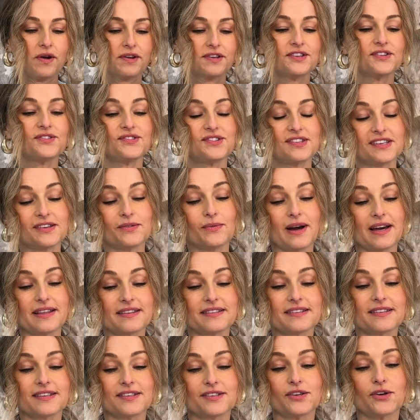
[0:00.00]
Do you see why
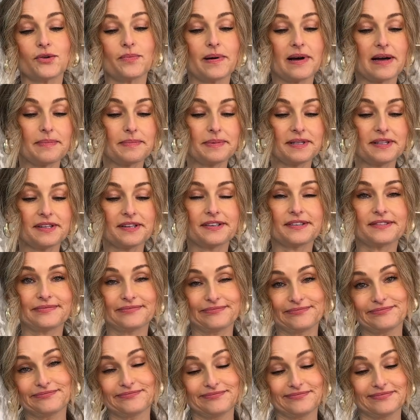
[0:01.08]
this is so popular?
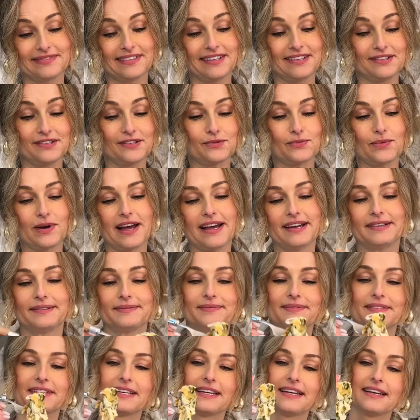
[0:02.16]
This is why.
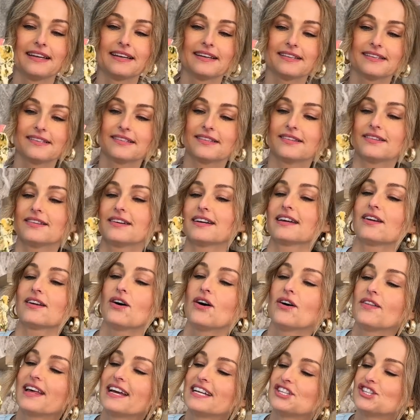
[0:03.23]
Just look at
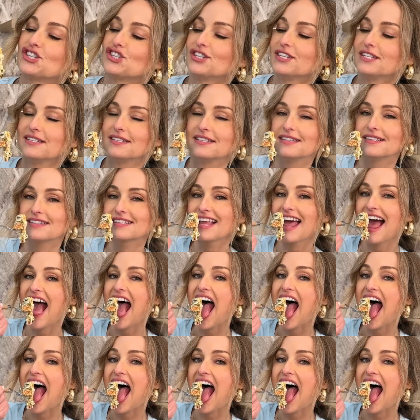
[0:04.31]
all that cheese.